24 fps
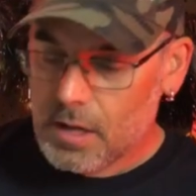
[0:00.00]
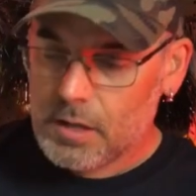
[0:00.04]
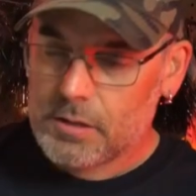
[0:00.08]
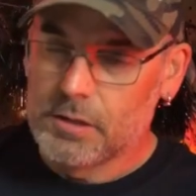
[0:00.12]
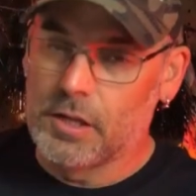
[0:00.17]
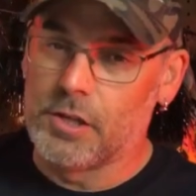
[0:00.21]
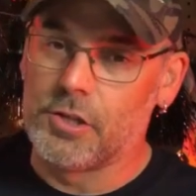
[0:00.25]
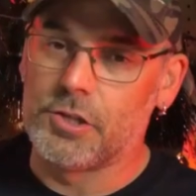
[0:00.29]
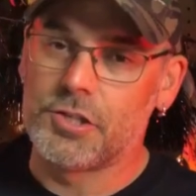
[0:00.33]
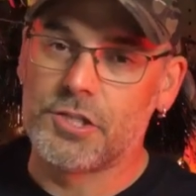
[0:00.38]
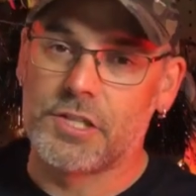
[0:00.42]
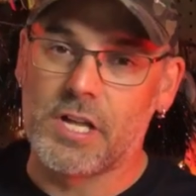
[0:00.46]

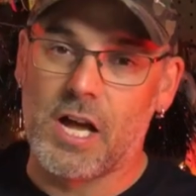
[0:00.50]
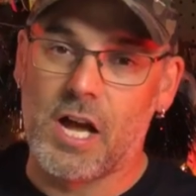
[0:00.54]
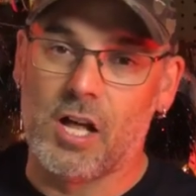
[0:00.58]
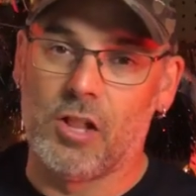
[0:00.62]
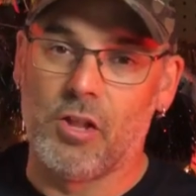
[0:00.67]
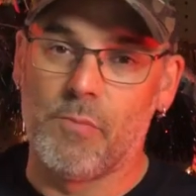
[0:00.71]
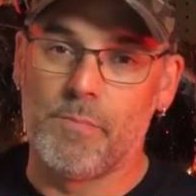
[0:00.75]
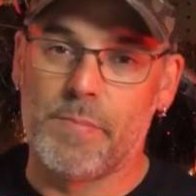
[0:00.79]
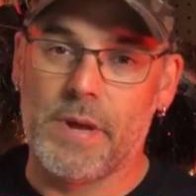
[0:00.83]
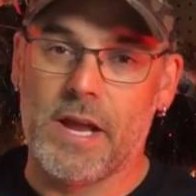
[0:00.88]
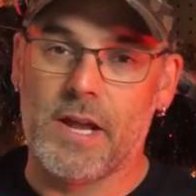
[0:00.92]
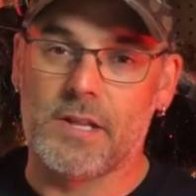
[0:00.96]
Another style
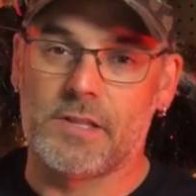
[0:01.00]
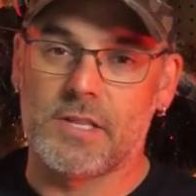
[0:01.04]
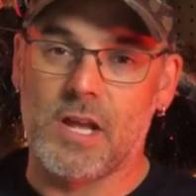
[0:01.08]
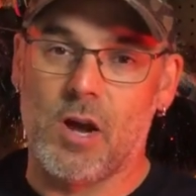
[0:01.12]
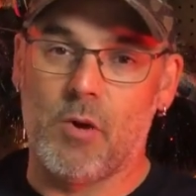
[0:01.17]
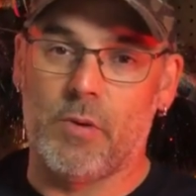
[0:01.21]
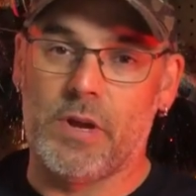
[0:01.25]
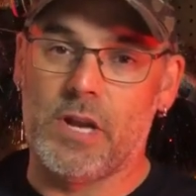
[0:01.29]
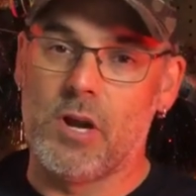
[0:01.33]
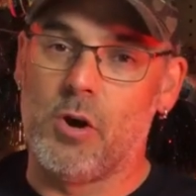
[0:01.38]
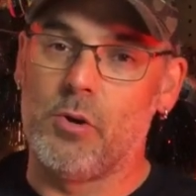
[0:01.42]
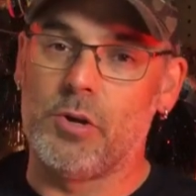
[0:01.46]
of bait that
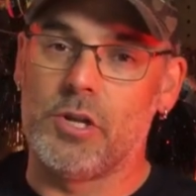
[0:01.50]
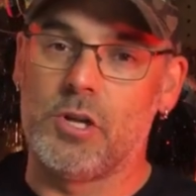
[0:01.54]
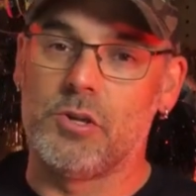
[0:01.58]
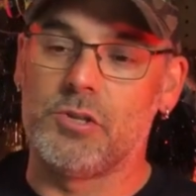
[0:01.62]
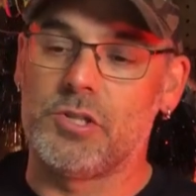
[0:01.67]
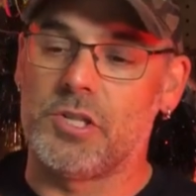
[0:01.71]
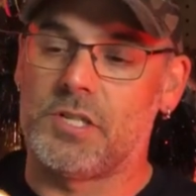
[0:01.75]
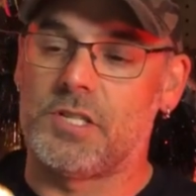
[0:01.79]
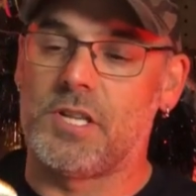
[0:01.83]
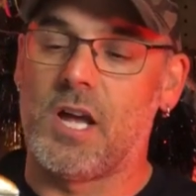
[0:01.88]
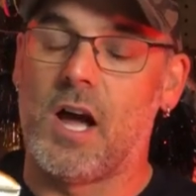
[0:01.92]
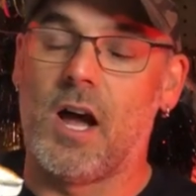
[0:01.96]
we don't
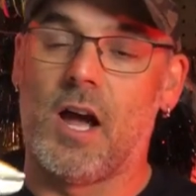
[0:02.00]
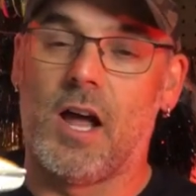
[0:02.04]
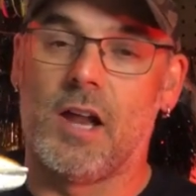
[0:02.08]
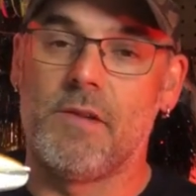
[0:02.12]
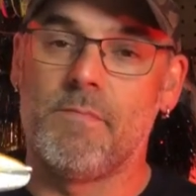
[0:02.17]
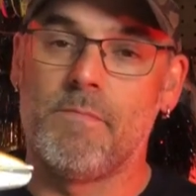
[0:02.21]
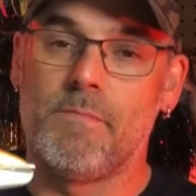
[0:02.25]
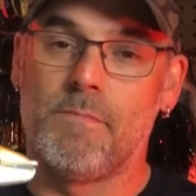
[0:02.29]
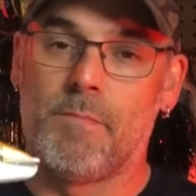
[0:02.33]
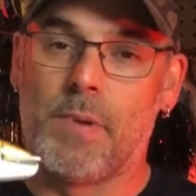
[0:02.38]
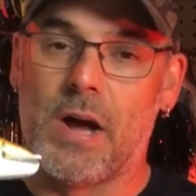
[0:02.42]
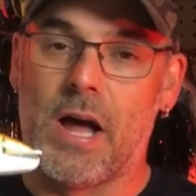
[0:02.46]
use a
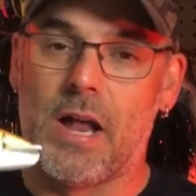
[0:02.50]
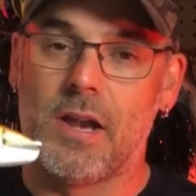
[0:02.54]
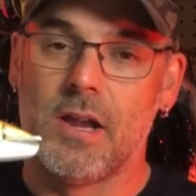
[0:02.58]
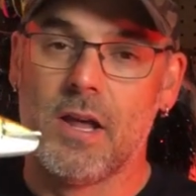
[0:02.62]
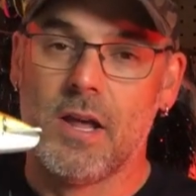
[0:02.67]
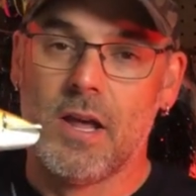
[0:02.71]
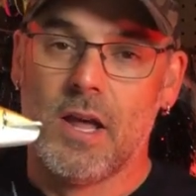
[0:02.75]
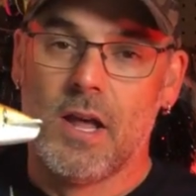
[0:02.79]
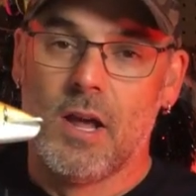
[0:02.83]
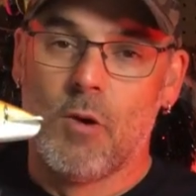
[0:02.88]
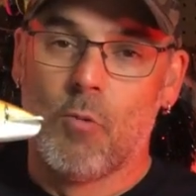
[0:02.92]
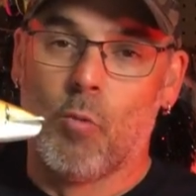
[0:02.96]
ton but
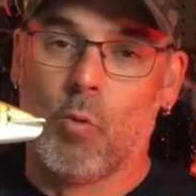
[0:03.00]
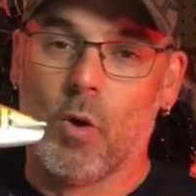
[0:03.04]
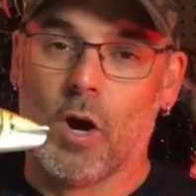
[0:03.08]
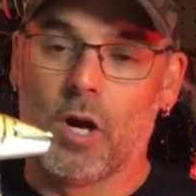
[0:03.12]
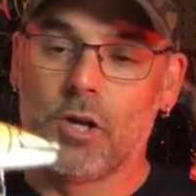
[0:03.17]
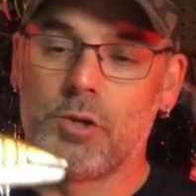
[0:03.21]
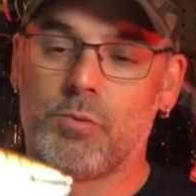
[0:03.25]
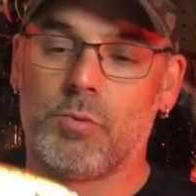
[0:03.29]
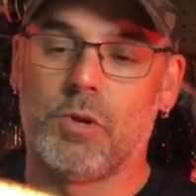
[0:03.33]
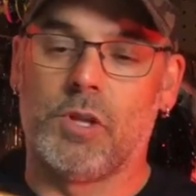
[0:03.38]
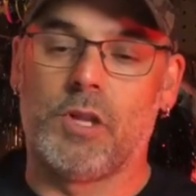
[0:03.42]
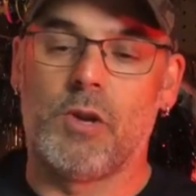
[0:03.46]

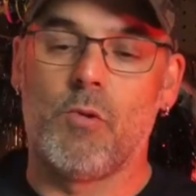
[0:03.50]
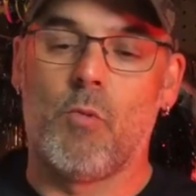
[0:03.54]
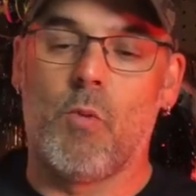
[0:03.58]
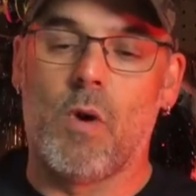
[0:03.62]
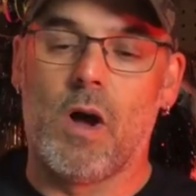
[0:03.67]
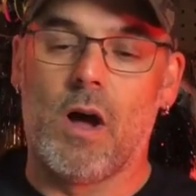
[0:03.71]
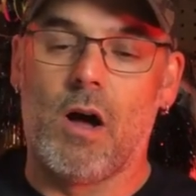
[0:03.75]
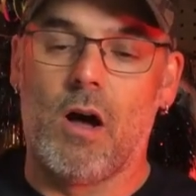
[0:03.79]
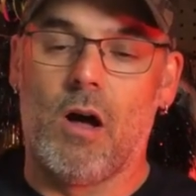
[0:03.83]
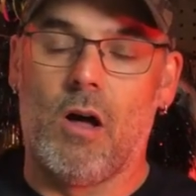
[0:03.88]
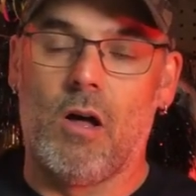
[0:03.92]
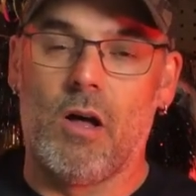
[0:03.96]
works really
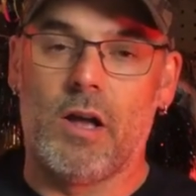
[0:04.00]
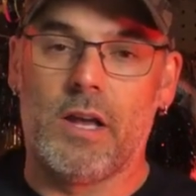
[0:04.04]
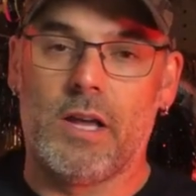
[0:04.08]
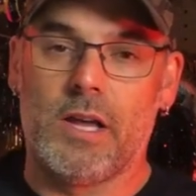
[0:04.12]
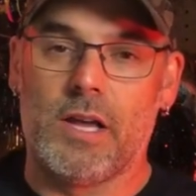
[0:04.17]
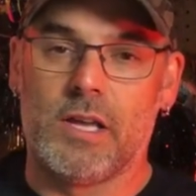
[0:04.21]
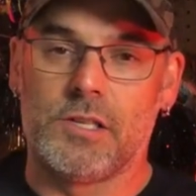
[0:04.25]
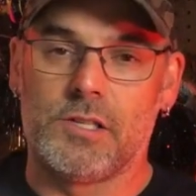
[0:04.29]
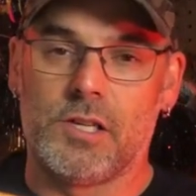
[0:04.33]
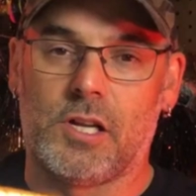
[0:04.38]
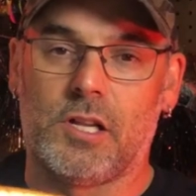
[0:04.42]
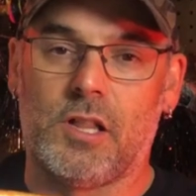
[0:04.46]
well
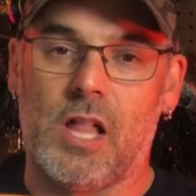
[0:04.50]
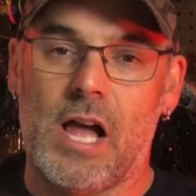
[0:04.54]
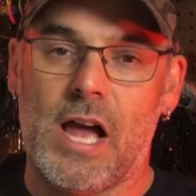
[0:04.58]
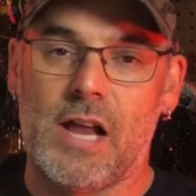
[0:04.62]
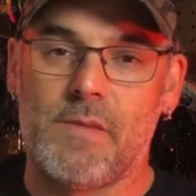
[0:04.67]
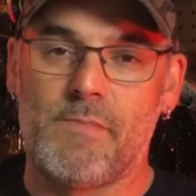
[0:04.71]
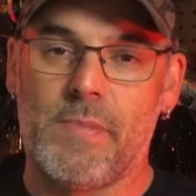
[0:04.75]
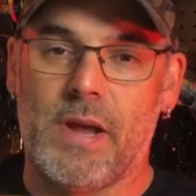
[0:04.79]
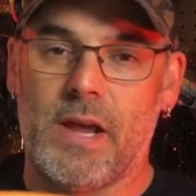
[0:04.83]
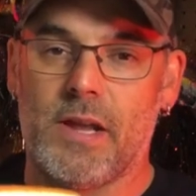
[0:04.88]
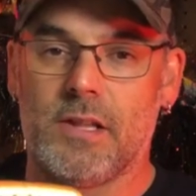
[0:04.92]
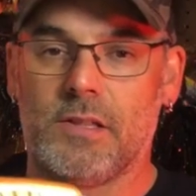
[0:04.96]
is a
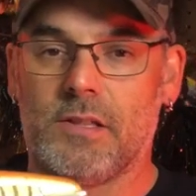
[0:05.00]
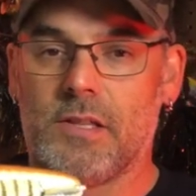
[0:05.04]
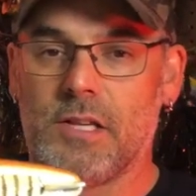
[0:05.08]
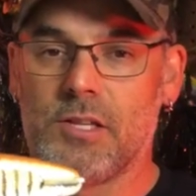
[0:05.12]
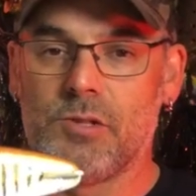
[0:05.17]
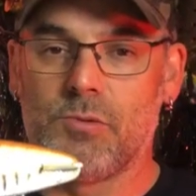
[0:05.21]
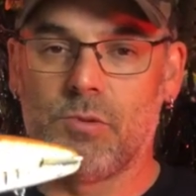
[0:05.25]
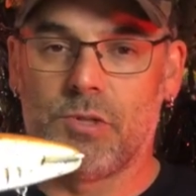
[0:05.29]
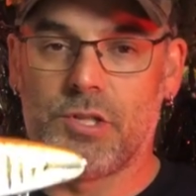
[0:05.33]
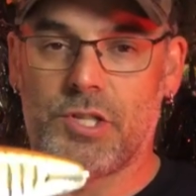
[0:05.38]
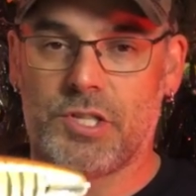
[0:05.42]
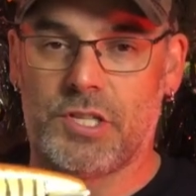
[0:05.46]
glide bait.
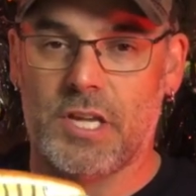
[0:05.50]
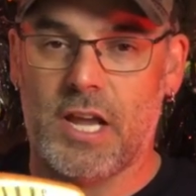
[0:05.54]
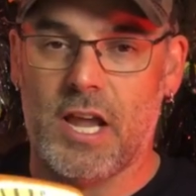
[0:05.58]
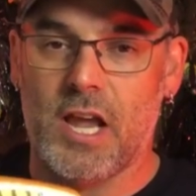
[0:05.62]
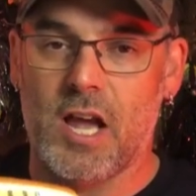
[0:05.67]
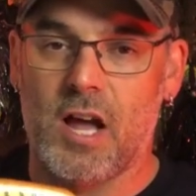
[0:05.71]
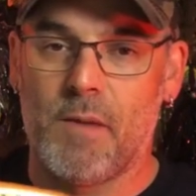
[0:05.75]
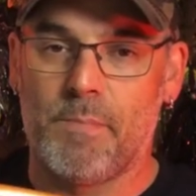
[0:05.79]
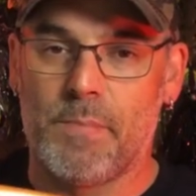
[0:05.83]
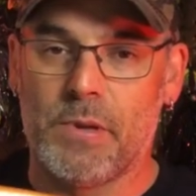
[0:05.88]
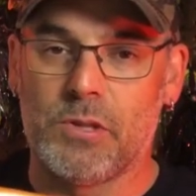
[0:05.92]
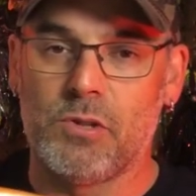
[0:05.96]
These will stay
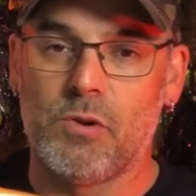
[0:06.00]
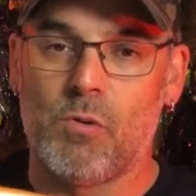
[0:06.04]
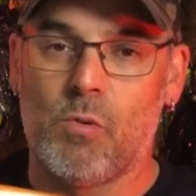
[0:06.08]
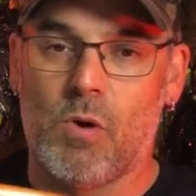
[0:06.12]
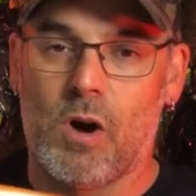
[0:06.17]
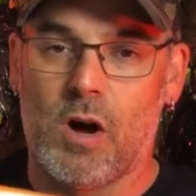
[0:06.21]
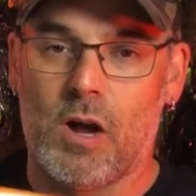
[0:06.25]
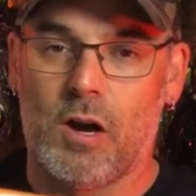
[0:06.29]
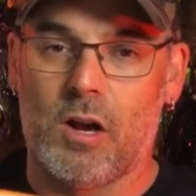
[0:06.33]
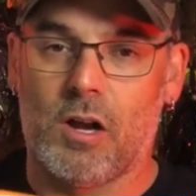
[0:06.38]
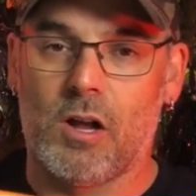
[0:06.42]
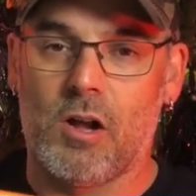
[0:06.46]
up in the
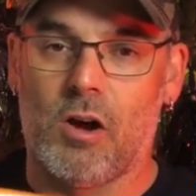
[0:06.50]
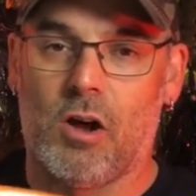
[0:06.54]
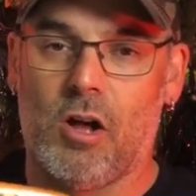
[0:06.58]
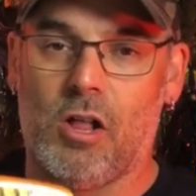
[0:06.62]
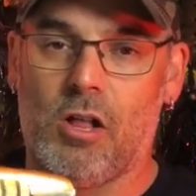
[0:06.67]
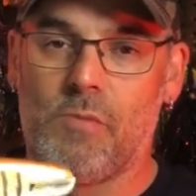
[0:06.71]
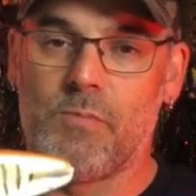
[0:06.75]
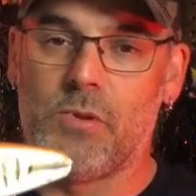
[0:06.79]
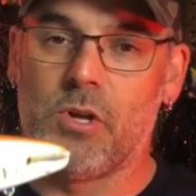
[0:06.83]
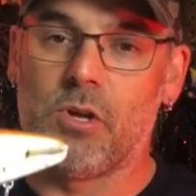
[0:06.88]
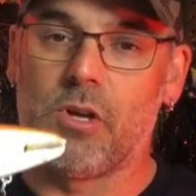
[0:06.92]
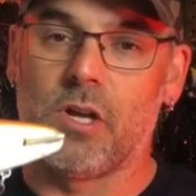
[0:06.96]
water
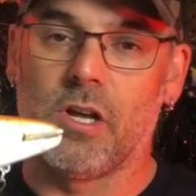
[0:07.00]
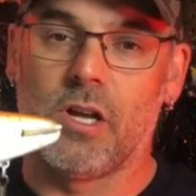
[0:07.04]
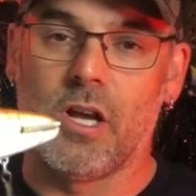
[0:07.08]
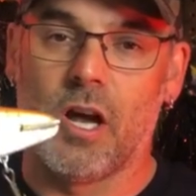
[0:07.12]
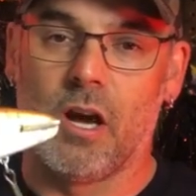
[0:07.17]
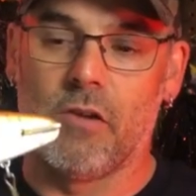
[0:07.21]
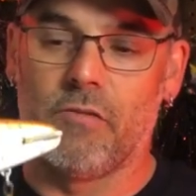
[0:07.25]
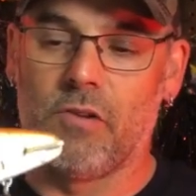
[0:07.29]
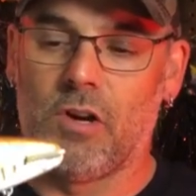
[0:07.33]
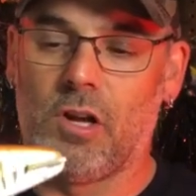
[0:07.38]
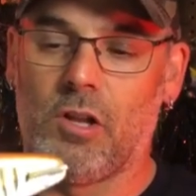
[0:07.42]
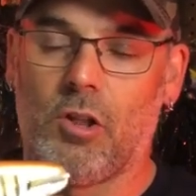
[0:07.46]
column. You can
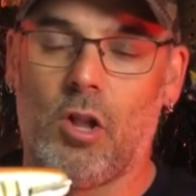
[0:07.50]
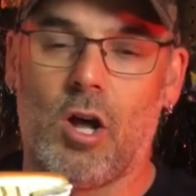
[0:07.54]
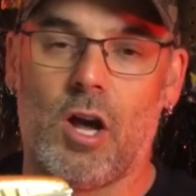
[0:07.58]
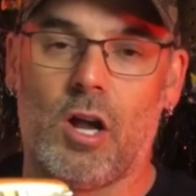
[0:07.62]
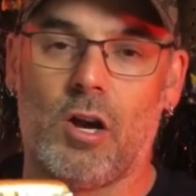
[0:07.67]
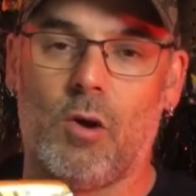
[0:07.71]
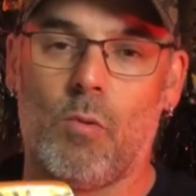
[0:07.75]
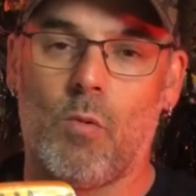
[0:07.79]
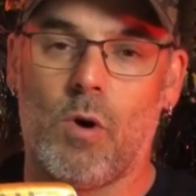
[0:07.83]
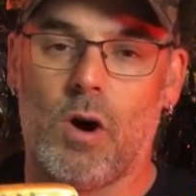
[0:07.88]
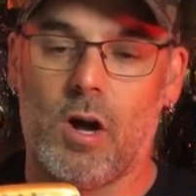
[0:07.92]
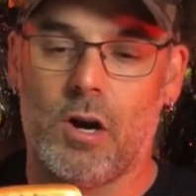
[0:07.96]
cover a
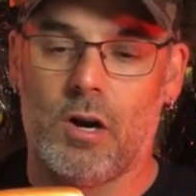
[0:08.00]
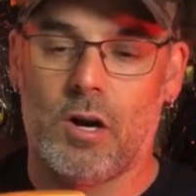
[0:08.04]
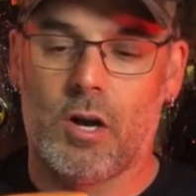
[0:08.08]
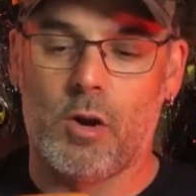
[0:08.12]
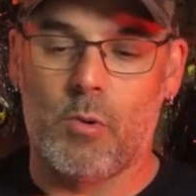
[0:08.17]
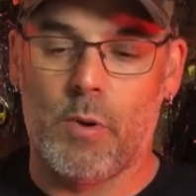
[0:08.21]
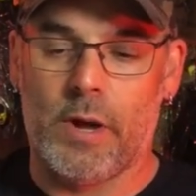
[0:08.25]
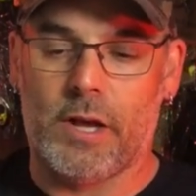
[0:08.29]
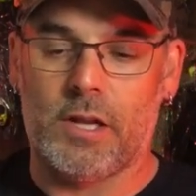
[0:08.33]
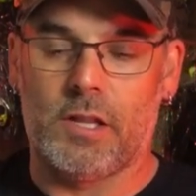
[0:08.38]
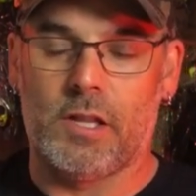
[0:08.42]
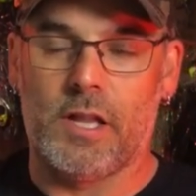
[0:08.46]
lot of water
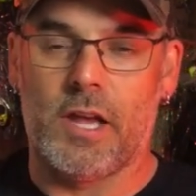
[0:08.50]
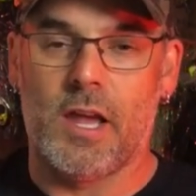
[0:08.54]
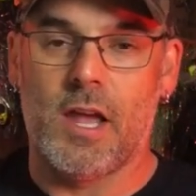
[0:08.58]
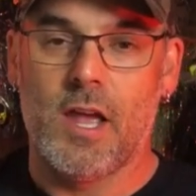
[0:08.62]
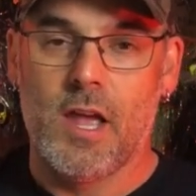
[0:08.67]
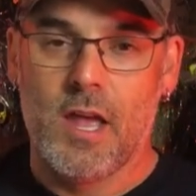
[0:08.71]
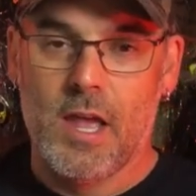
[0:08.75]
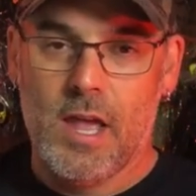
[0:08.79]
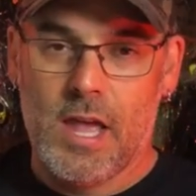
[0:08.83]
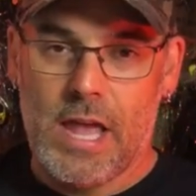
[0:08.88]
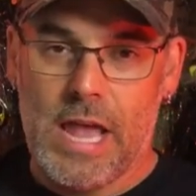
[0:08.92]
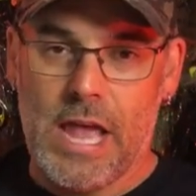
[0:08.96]
quickly.
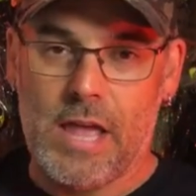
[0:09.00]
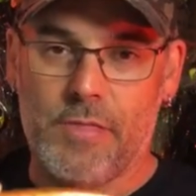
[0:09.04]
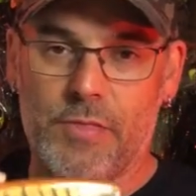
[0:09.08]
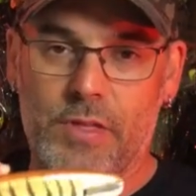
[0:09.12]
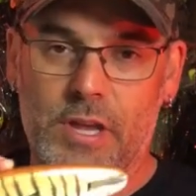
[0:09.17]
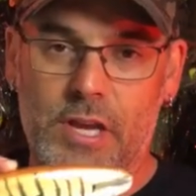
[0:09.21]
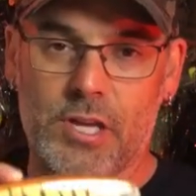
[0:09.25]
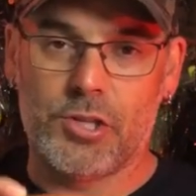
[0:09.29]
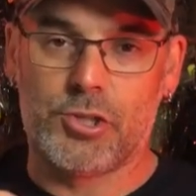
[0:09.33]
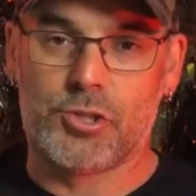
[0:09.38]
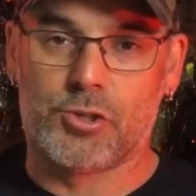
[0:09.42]
And these